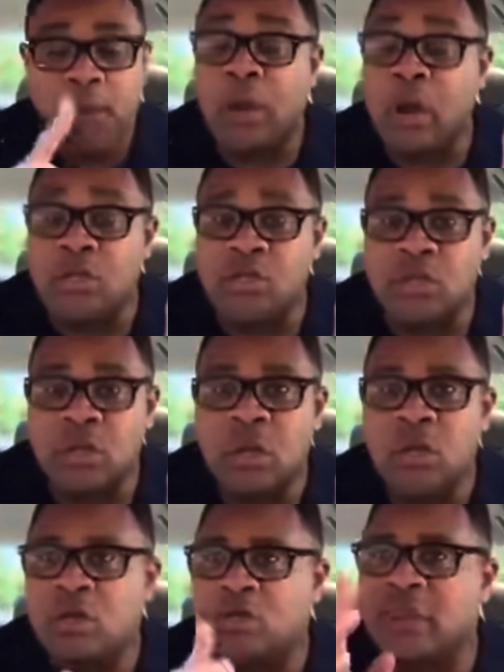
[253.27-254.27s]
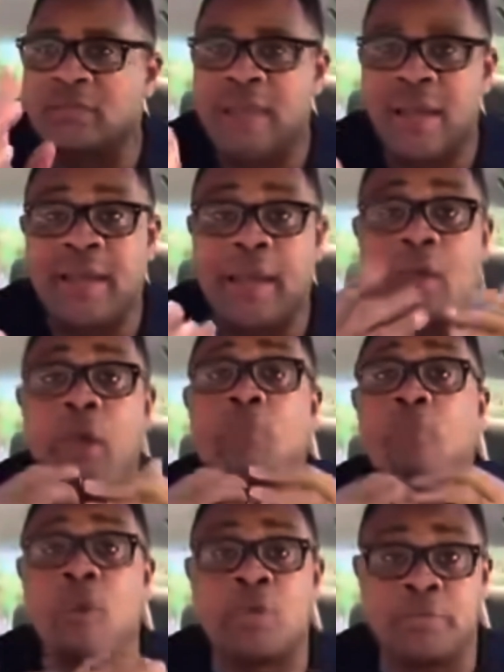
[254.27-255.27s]
Plus, sometimes, like
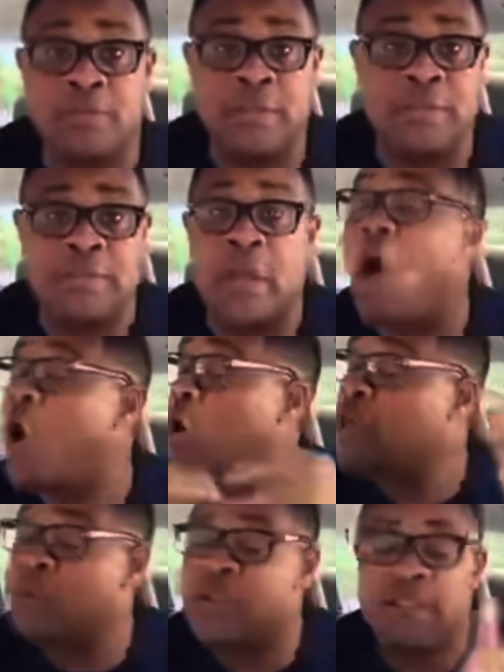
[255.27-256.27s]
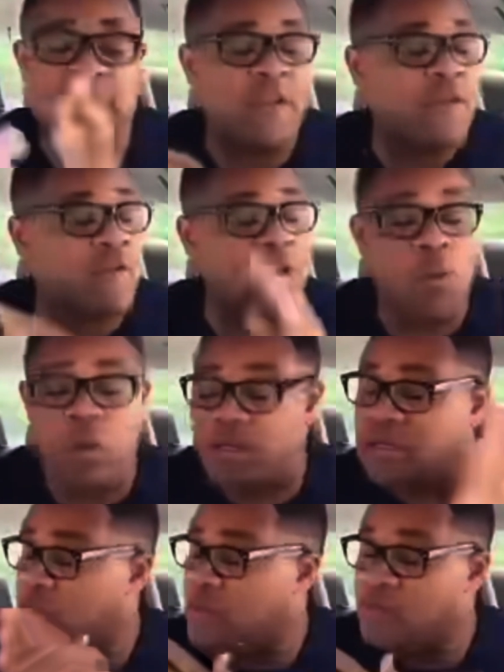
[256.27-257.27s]
in most places, all the places I've ever
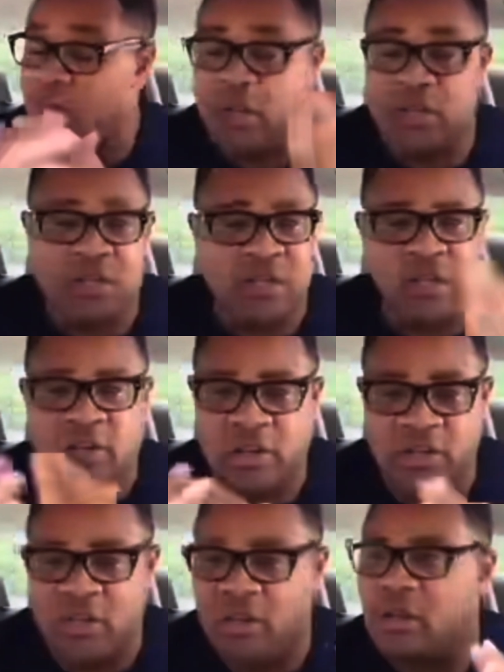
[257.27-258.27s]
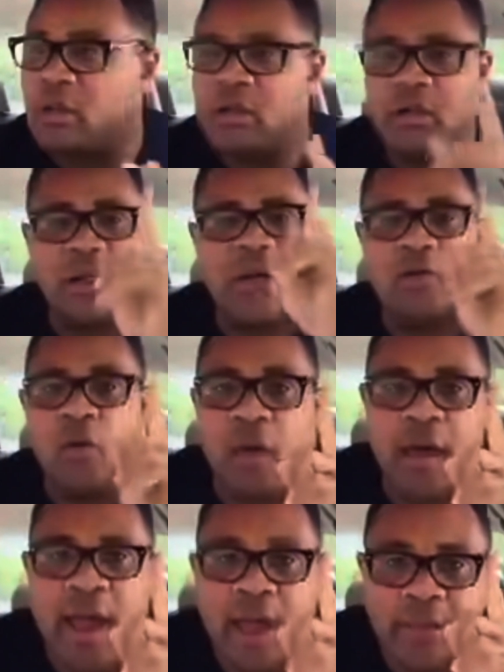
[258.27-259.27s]
worked in information technology, they'll have
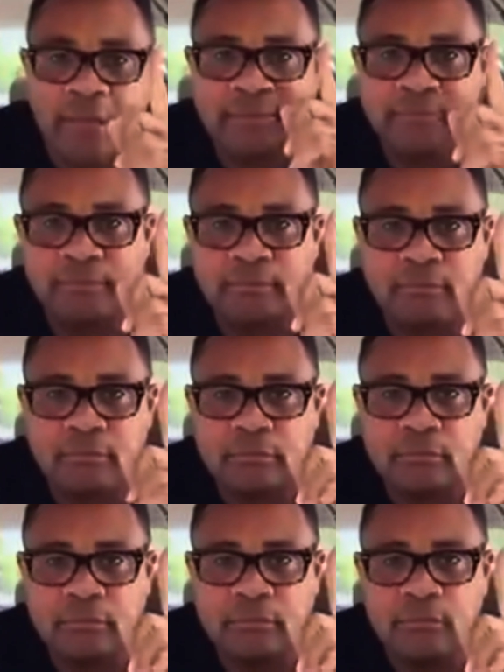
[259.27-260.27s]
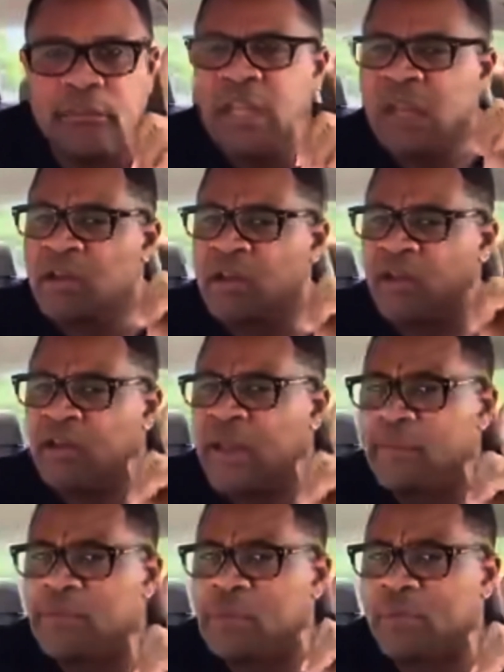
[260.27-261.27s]
one car. Not
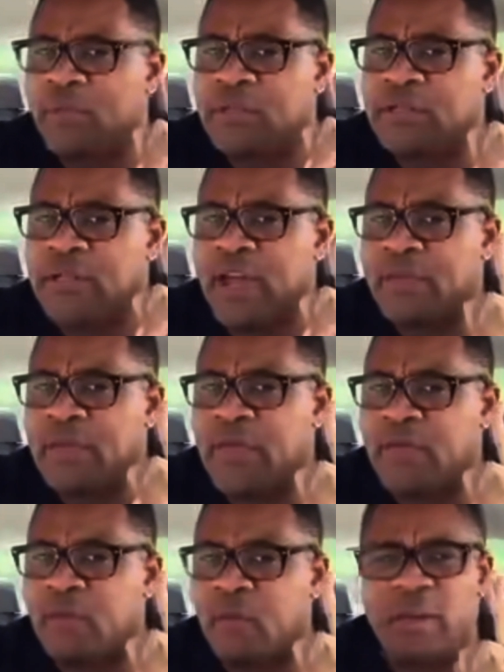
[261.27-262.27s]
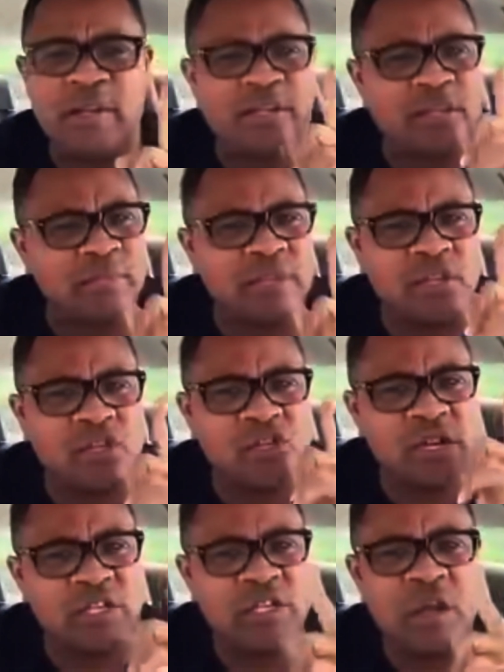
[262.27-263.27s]
that I'm supporting that behavior, but there's something
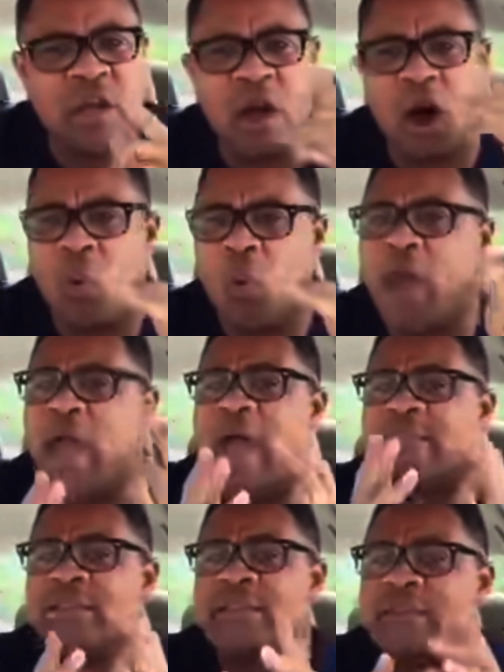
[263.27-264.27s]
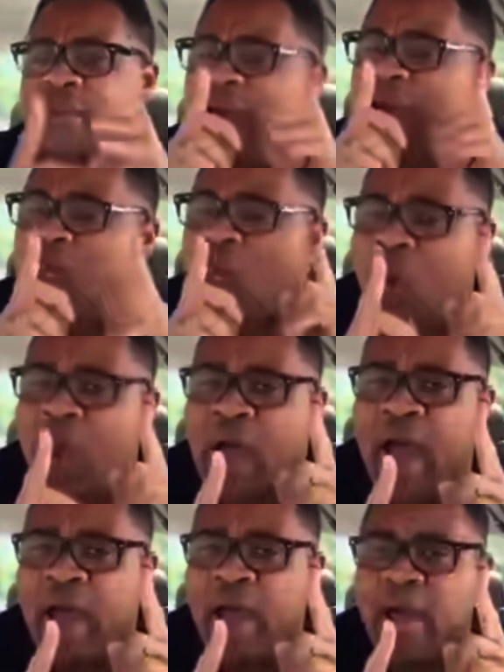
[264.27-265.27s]
strange on why I see them. They have one
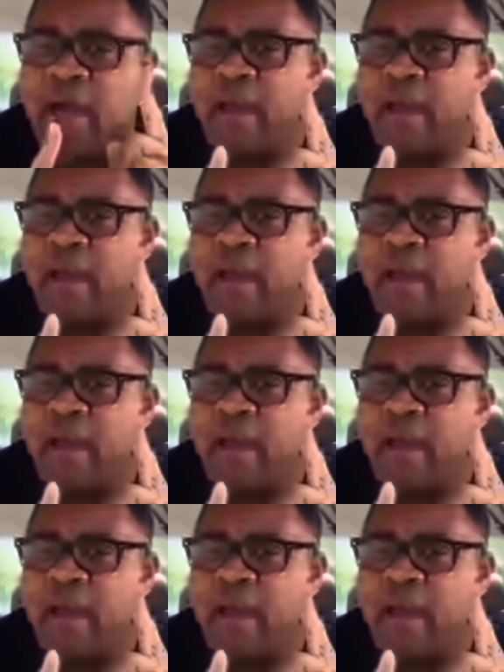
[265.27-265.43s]
car.